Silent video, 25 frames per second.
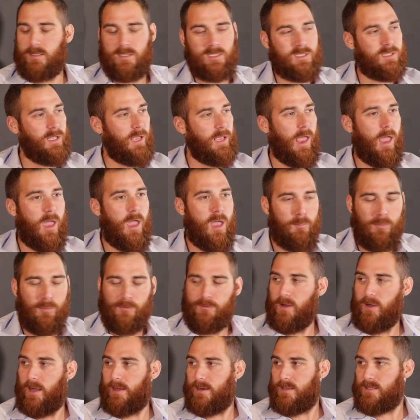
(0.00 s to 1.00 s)
Yeah, it's like
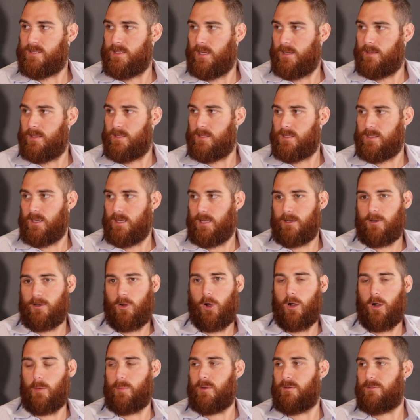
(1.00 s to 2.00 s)
amplified inside this like
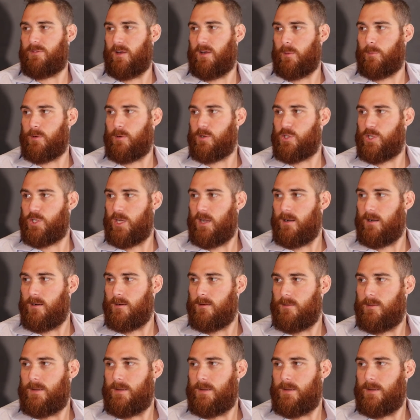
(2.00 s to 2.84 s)
carbon fiber shell.